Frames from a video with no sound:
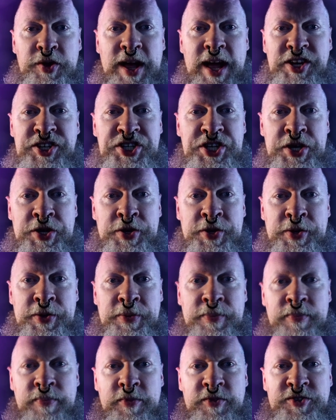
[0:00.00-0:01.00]
edgier.
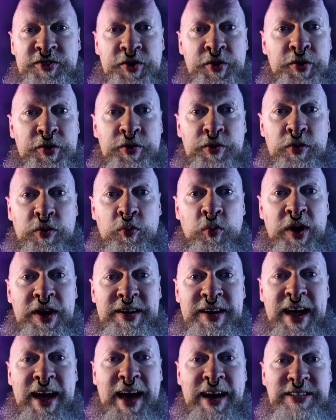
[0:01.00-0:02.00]
So, what
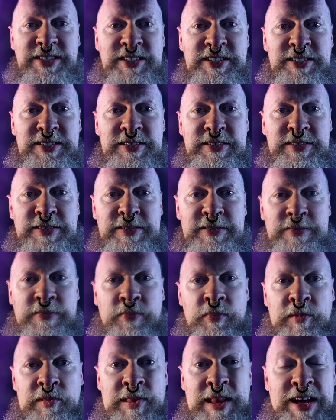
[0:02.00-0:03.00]
next?
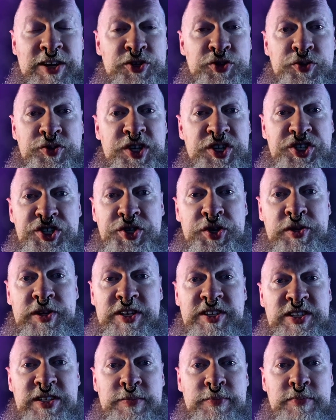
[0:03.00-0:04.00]
Let
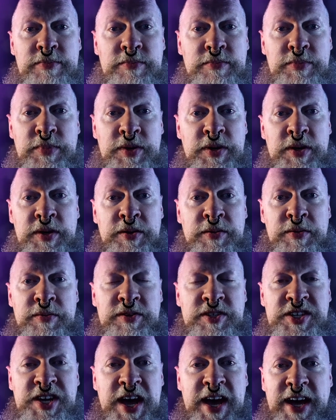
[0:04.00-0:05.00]
traditionalism
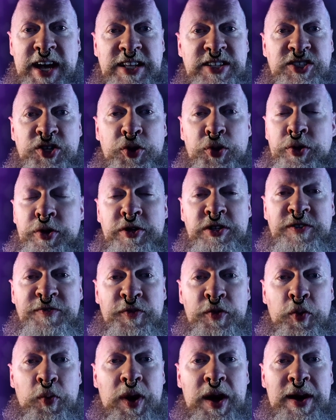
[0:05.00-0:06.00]
take its course
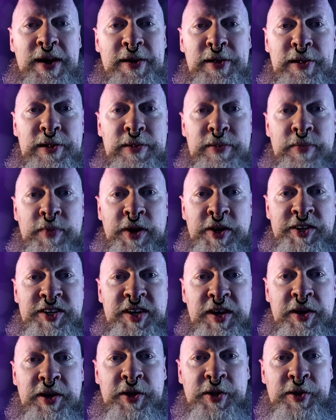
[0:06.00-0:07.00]
for a while
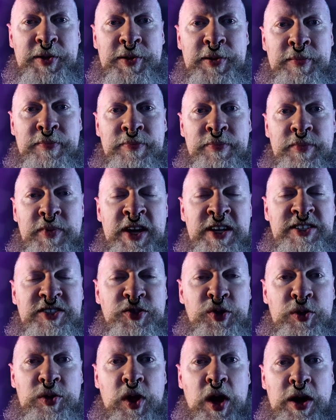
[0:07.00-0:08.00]
until it's
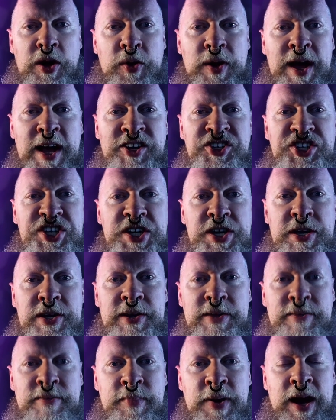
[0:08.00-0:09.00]
no longer edgy?
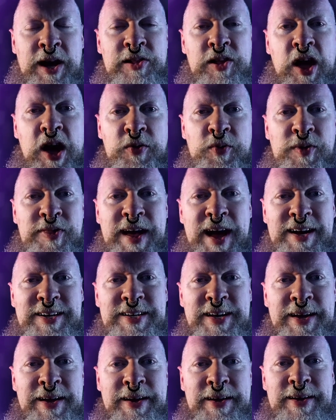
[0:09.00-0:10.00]
How long will that
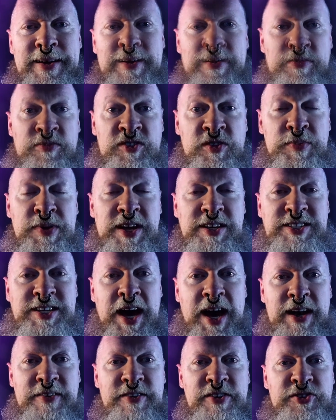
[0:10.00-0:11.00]
take? To me, it's
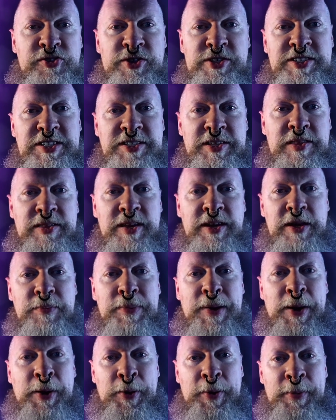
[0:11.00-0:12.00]
kind of interesting to think
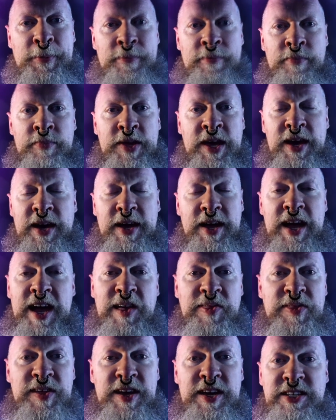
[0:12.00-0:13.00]
about. Yeah,
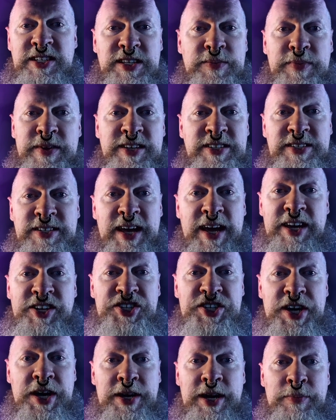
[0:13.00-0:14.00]
atheism isn't
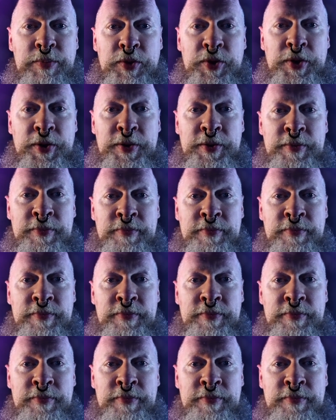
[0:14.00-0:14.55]
edgy anymore.